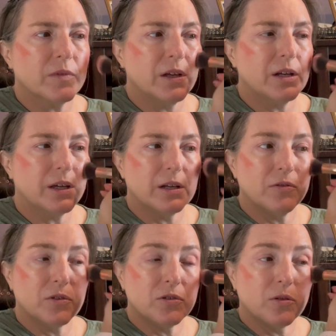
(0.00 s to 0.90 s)
And again,
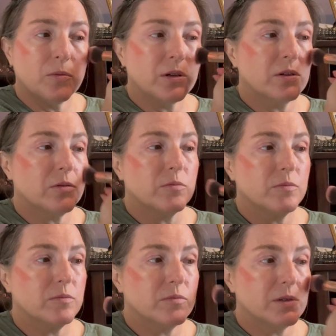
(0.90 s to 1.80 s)
if you don't want to
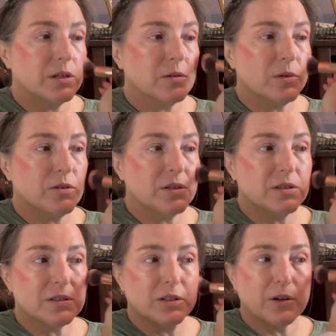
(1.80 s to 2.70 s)
deal with the
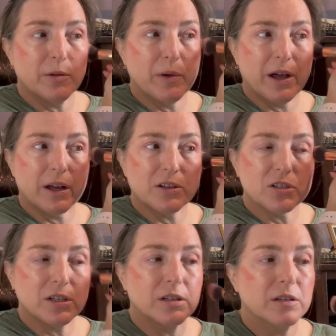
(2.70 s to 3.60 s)
cigarette
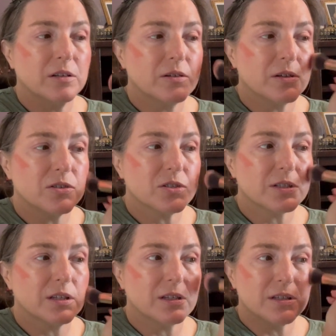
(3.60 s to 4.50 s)
packaging, you can
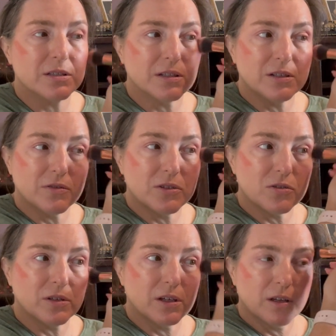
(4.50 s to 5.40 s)
just get these
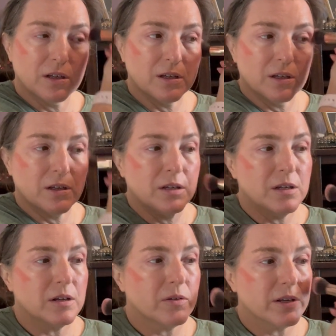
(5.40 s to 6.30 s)
individually.
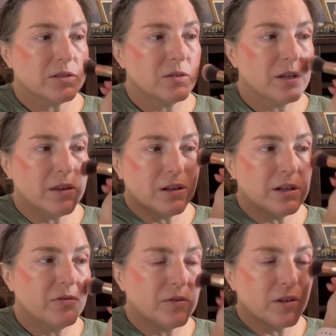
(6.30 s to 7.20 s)
Okay, so yeah, that
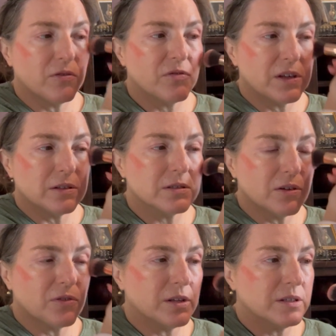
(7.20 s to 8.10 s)
definitely feels
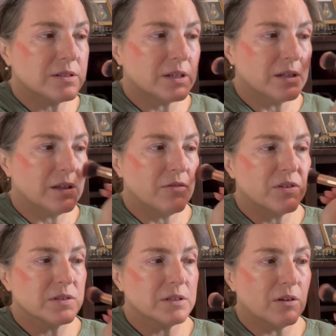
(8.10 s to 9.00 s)
different on the skin. That
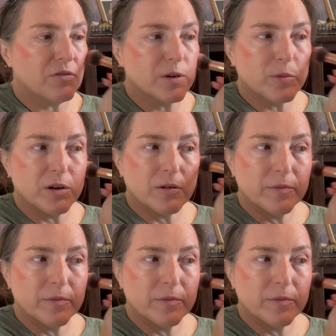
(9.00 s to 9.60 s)
feels a little firmer.